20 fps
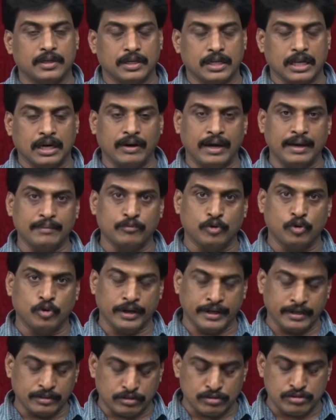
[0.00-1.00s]
now I am
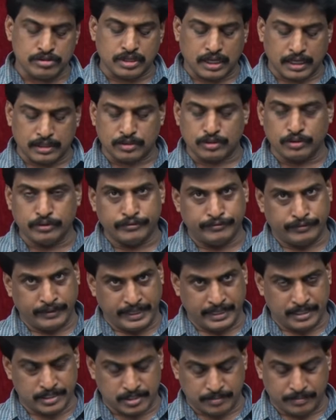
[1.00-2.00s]
going to sort two
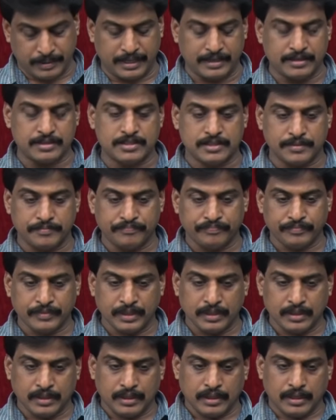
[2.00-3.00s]
files, means
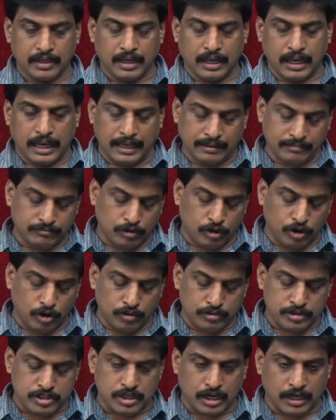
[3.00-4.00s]
I am
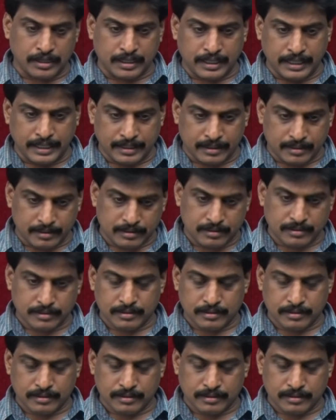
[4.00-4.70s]
sorting